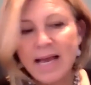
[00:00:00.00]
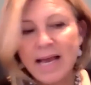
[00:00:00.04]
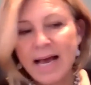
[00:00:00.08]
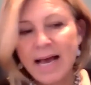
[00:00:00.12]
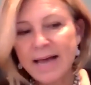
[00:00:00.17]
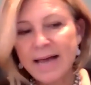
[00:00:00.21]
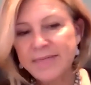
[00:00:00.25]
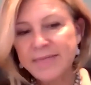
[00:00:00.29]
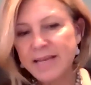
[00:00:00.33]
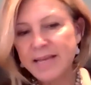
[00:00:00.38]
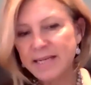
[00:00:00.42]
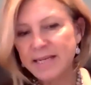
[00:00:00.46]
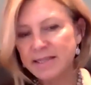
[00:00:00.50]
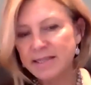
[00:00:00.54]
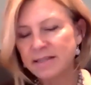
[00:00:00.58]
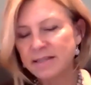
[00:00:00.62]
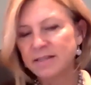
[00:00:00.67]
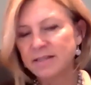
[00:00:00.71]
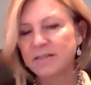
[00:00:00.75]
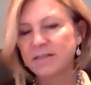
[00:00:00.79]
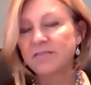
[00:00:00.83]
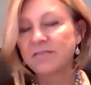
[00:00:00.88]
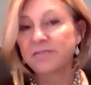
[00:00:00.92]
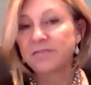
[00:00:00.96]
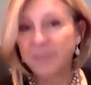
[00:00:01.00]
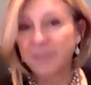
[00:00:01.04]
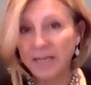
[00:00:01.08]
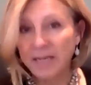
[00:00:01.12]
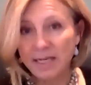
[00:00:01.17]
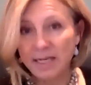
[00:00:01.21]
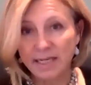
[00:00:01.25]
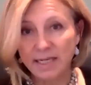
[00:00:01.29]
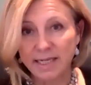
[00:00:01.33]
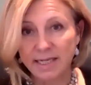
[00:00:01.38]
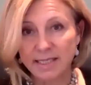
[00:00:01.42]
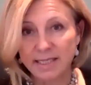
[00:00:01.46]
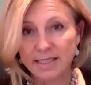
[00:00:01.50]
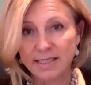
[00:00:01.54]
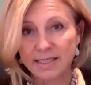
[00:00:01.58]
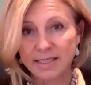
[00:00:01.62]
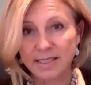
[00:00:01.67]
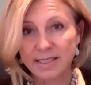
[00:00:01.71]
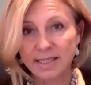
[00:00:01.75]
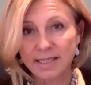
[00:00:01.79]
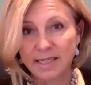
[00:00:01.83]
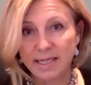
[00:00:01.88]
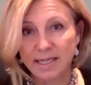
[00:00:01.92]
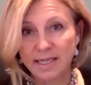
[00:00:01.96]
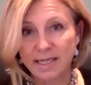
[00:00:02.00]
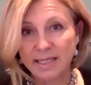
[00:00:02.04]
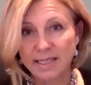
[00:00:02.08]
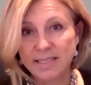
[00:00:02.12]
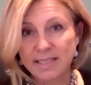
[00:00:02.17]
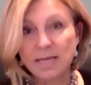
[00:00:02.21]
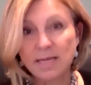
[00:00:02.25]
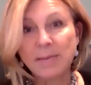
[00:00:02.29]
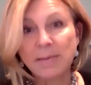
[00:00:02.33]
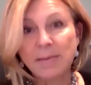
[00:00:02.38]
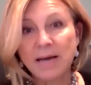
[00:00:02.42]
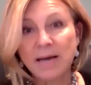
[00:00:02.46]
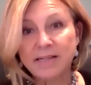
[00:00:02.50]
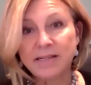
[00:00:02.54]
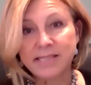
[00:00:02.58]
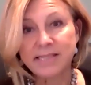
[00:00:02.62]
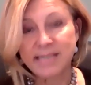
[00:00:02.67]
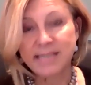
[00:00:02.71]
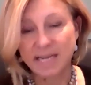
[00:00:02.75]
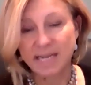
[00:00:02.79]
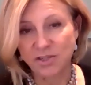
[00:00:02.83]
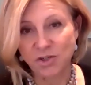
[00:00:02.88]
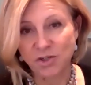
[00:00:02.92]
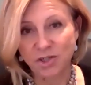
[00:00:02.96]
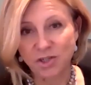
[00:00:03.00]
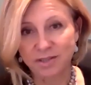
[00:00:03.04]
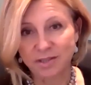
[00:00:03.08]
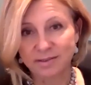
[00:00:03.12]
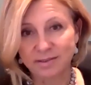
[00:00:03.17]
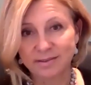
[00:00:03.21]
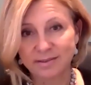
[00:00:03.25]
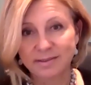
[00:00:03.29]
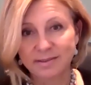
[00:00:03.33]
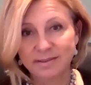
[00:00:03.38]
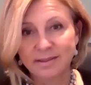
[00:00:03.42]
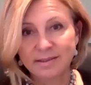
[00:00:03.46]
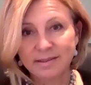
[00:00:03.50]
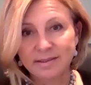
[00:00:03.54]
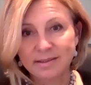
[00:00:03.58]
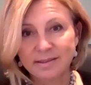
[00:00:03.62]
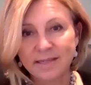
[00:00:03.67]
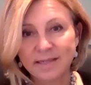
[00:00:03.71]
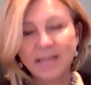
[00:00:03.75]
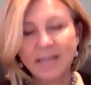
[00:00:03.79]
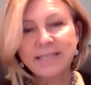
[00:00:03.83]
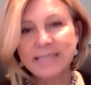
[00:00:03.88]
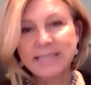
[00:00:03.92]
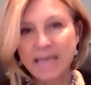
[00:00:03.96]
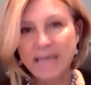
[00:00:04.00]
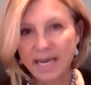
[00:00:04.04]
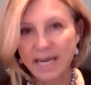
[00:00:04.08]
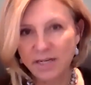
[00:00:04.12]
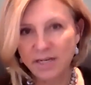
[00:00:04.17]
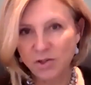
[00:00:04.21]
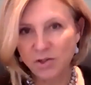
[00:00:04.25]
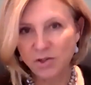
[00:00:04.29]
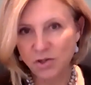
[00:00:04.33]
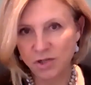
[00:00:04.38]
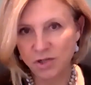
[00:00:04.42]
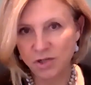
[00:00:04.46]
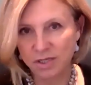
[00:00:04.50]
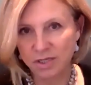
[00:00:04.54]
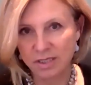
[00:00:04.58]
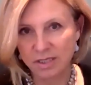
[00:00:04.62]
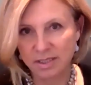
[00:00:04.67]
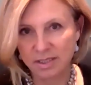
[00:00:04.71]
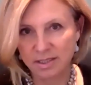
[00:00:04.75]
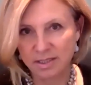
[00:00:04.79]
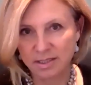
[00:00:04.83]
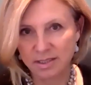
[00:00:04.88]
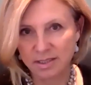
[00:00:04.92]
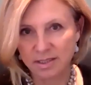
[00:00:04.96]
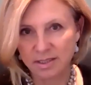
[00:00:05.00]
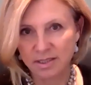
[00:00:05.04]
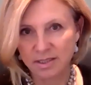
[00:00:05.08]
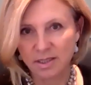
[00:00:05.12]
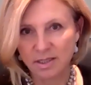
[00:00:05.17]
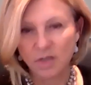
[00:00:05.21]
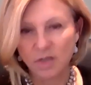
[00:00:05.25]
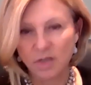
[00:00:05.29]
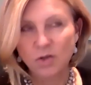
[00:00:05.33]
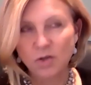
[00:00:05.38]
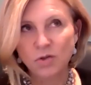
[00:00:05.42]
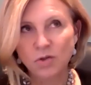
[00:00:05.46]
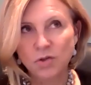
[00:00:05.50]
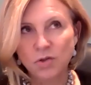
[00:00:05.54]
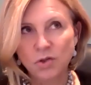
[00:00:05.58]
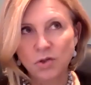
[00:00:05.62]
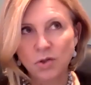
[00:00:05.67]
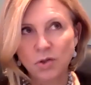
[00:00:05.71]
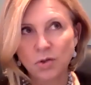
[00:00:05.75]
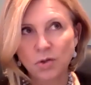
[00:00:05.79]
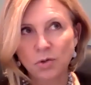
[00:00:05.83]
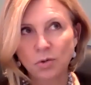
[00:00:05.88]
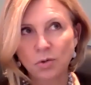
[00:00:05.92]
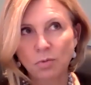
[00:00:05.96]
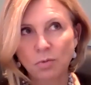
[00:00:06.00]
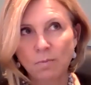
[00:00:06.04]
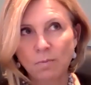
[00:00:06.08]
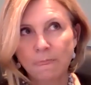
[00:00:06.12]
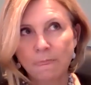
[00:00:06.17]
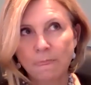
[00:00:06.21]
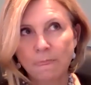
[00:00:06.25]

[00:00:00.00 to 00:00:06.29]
And then feel it is about attention. Attention to